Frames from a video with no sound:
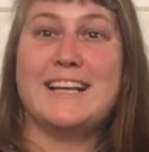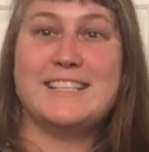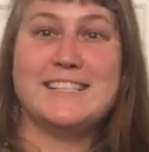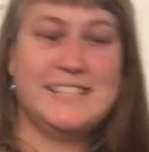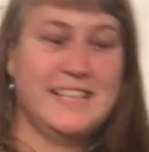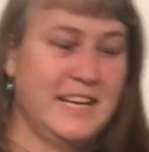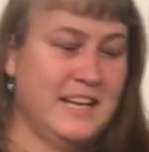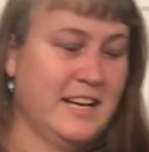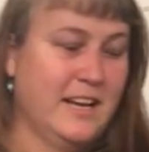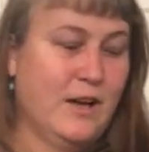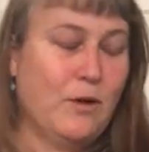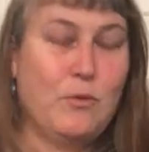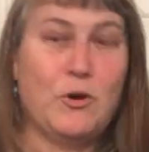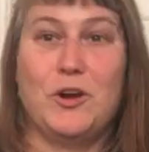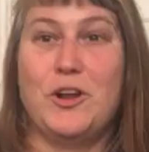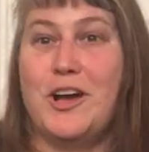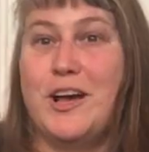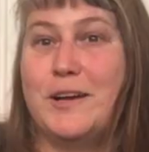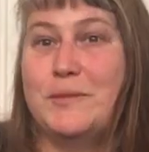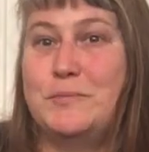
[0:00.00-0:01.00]
and Zena,
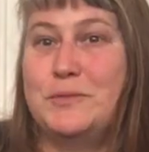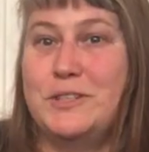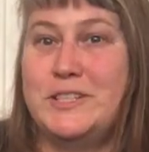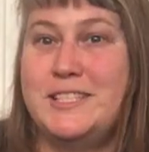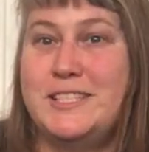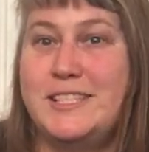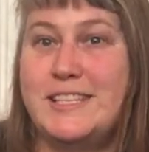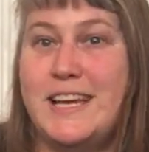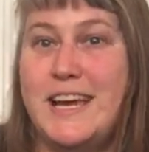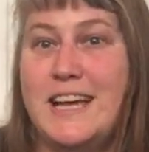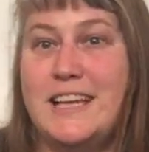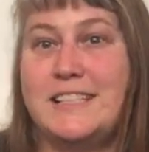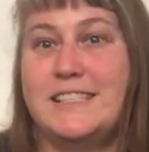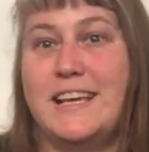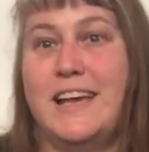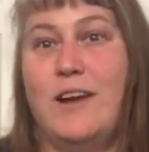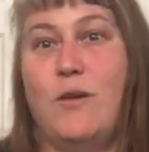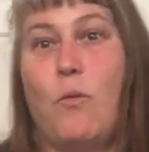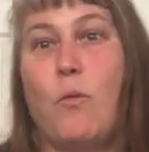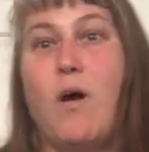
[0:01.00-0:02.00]
Warthog Princess,
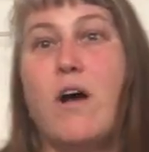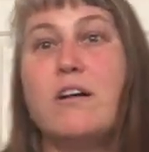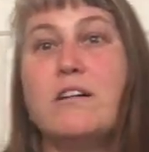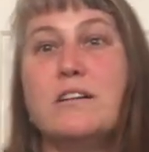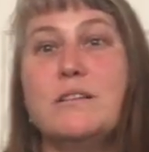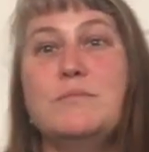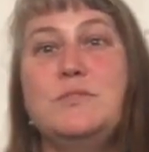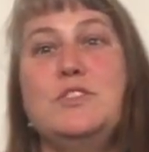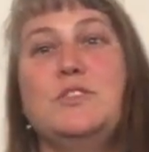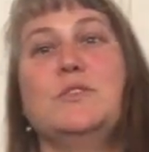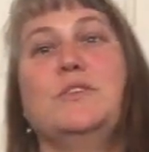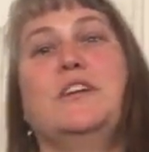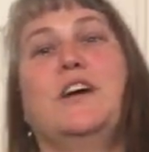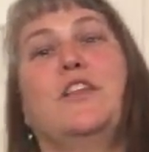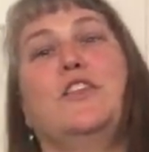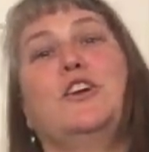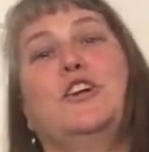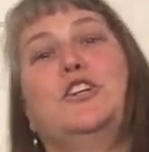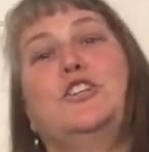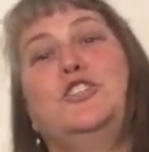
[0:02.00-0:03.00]
and welcome to
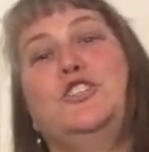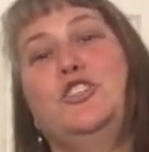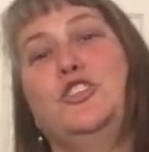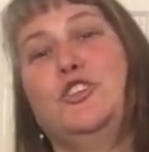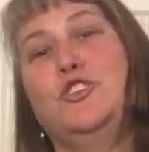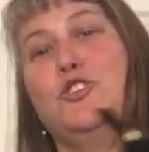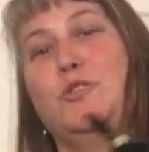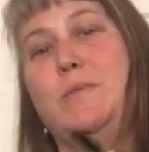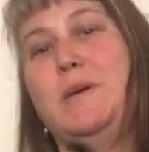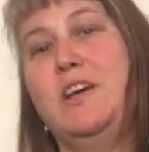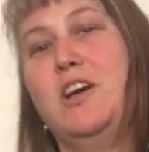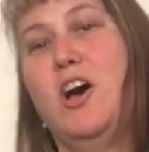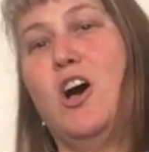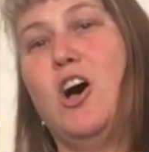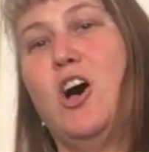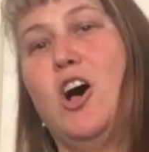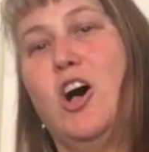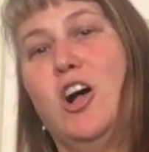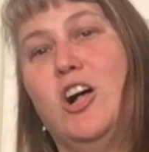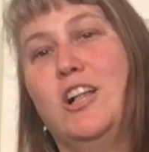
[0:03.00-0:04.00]
another Ju-Ju-Be
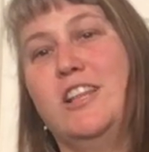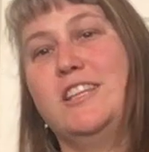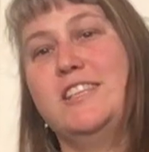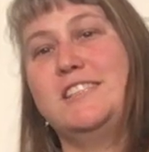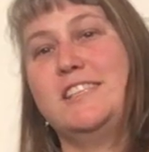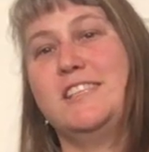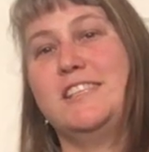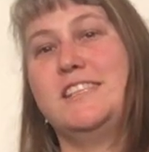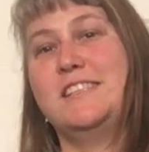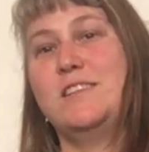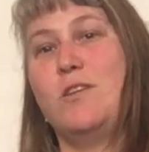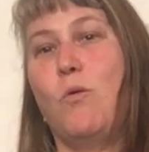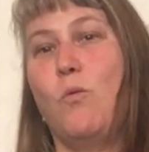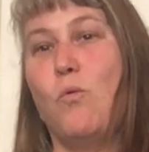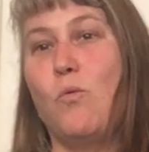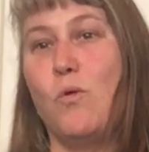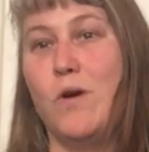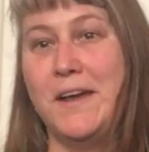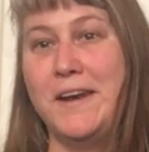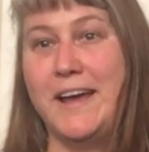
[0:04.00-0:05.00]
haul. This is
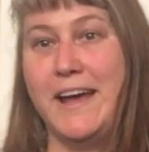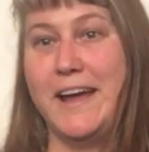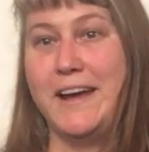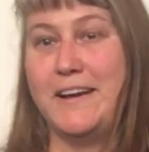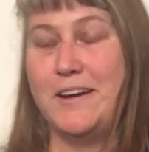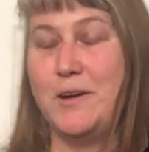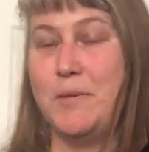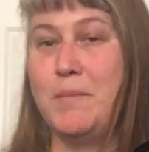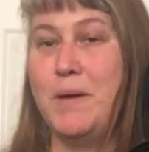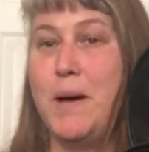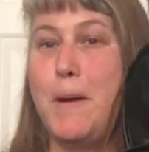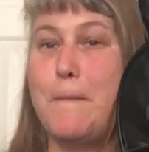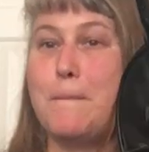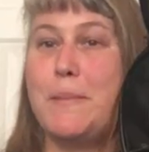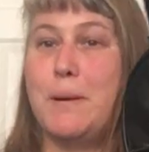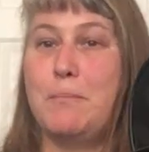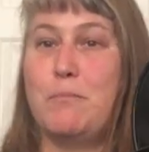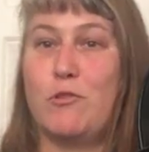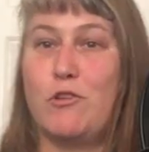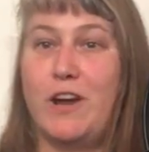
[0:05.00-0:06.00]
one item,
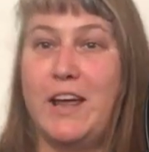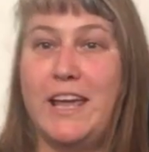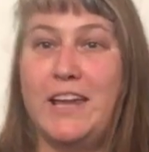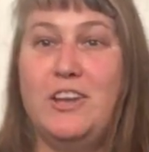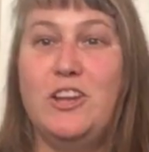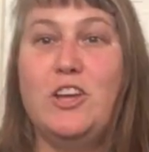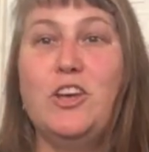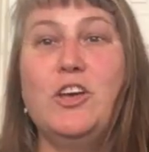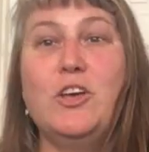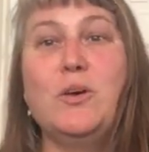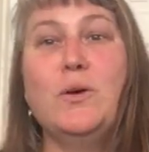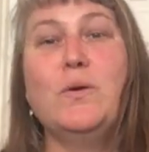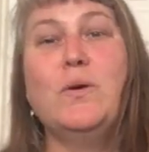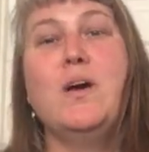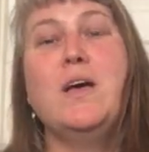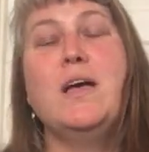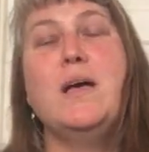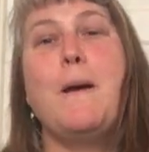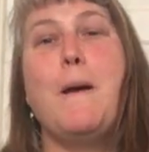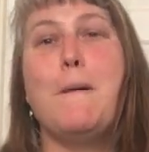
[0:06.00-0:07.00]
but brand new
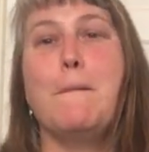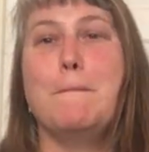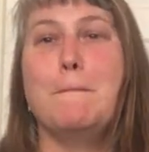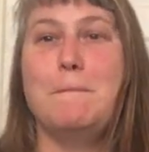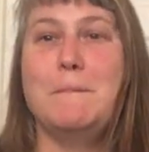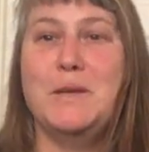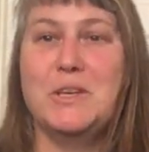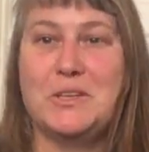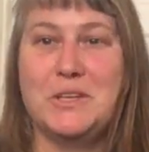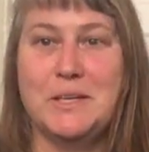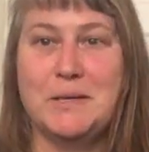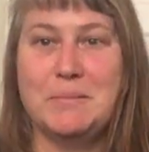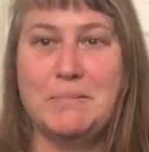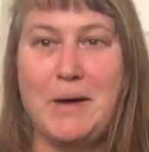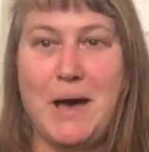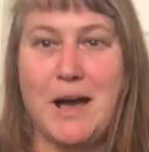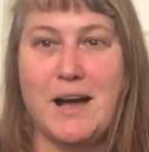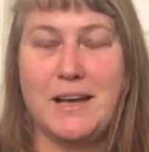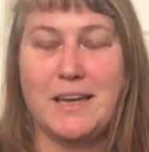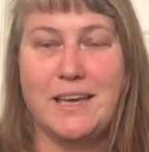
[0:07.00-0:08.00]
Million
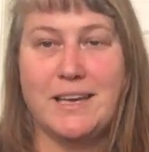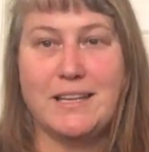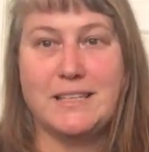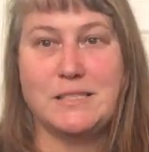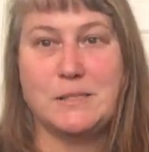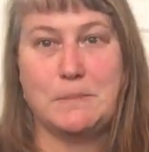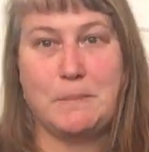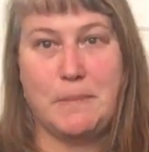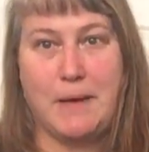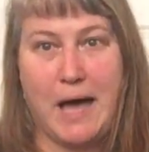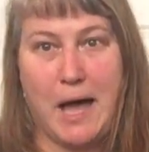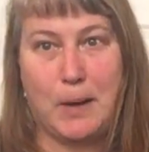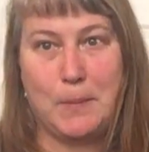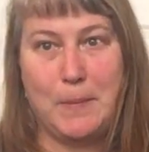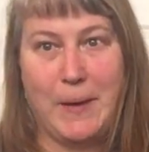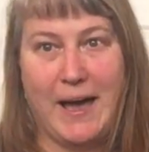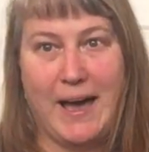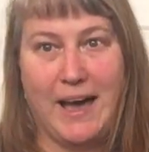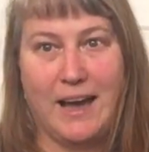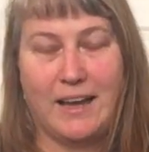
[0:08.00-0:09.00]
Pockets
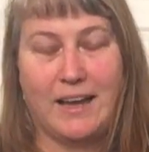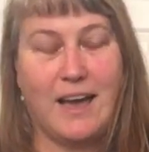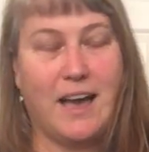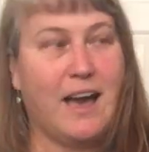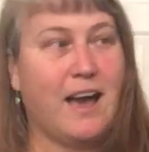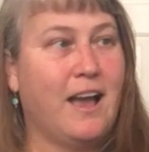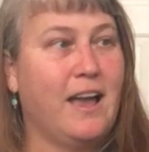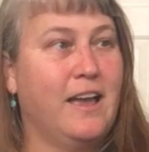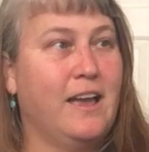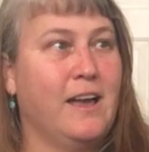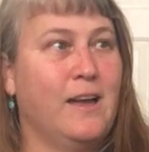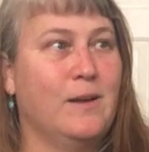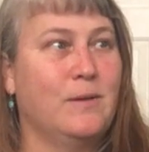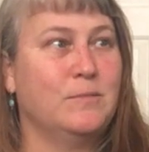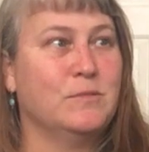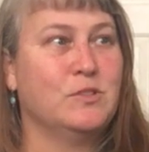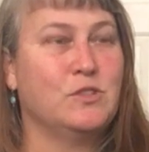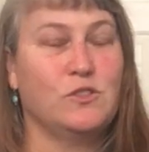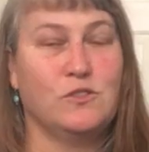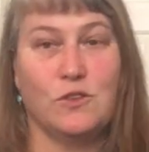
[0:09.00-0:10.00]
backpack. I am
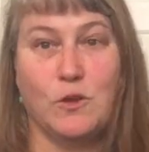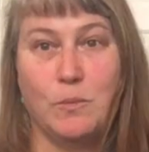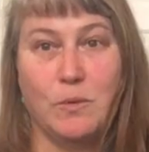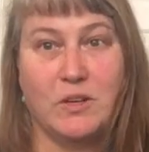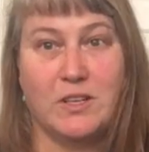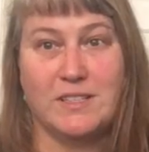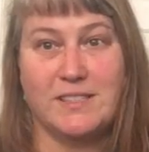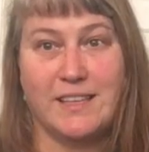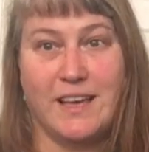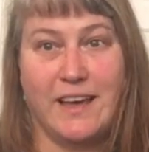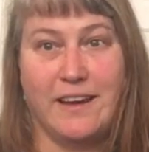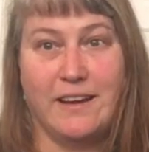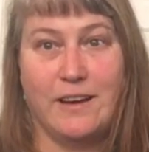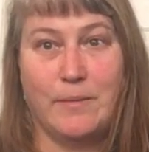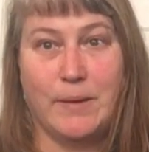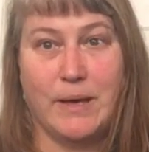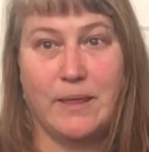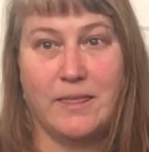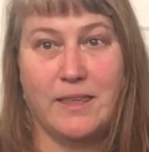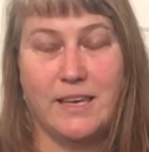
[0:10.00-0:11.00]
super excited
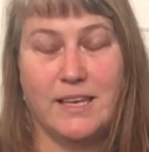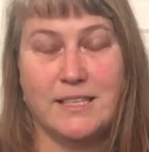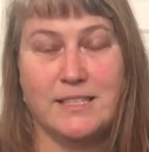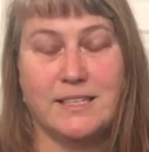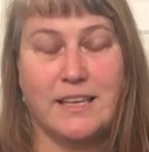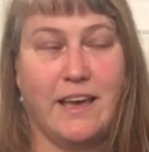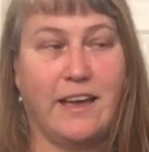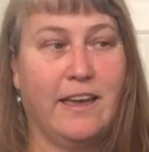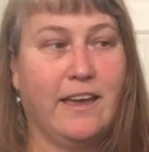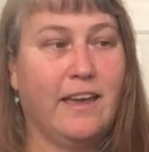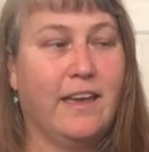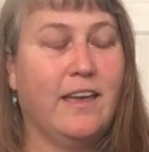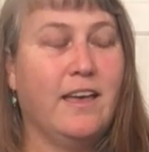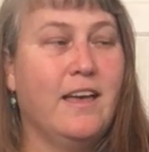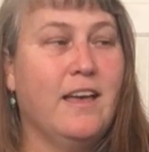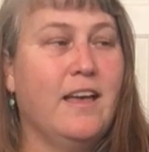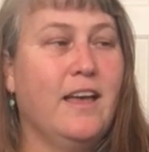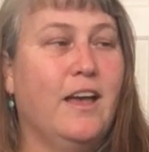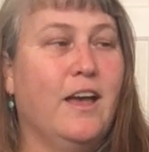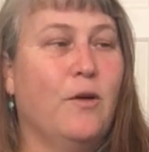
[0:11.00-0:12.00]
about this. I
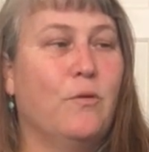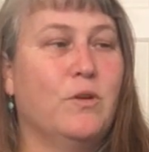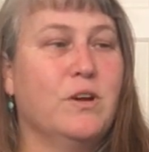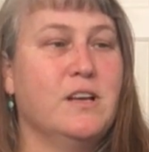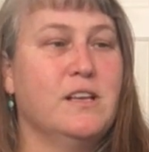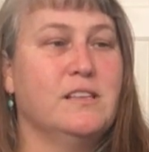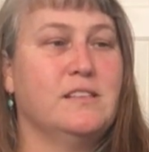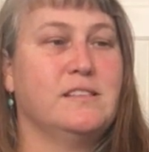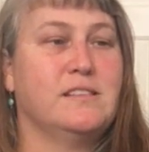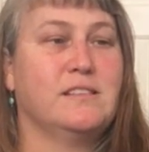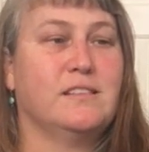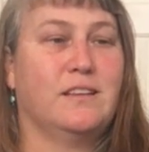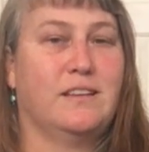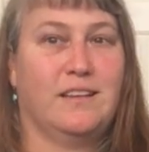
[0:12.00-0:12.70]
was